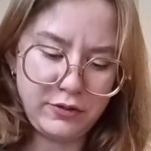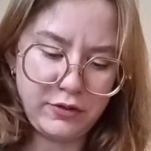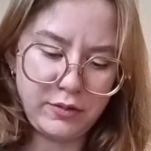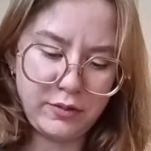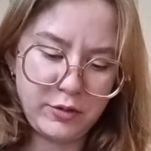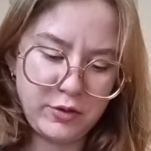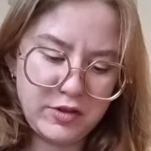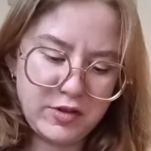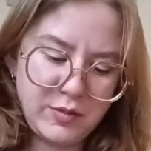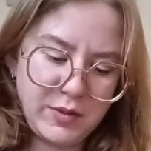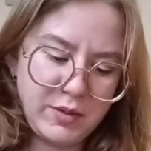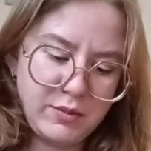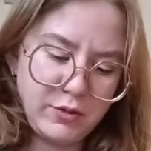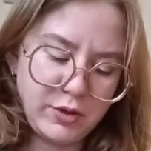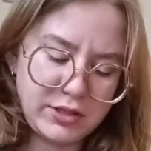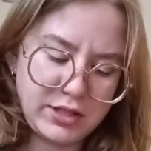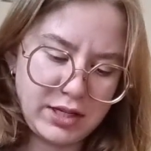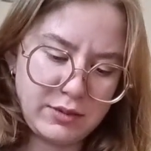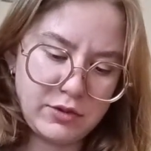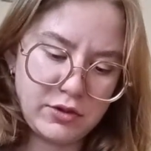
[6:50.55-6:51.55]
almost spend more
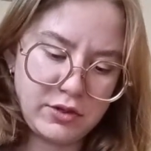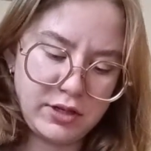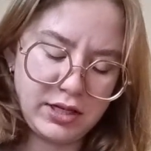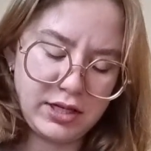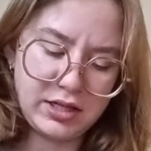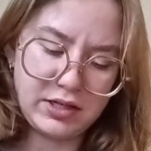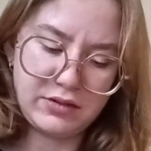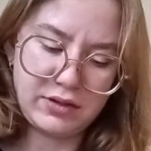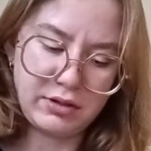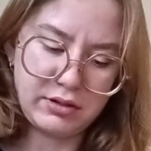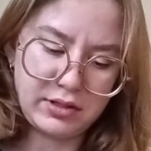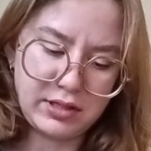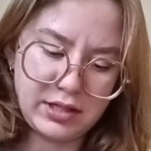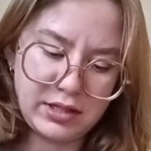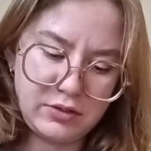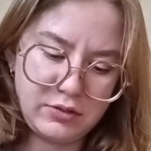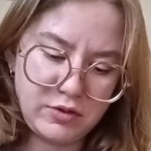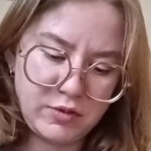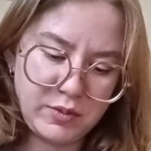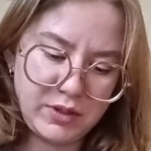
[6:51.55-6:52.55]
time turning it around than I
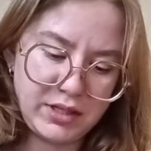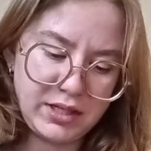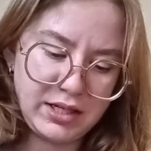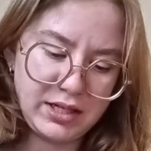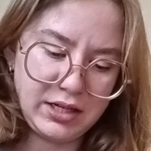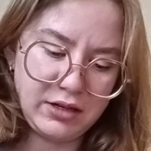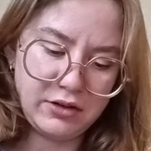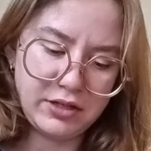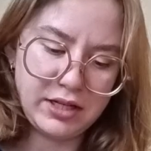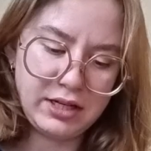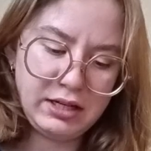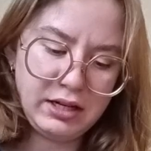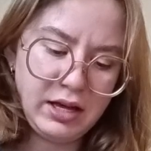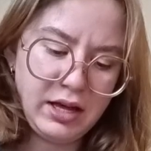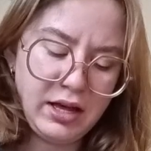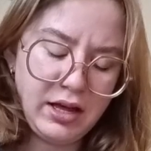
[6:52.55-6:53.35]
do spend knitting on it.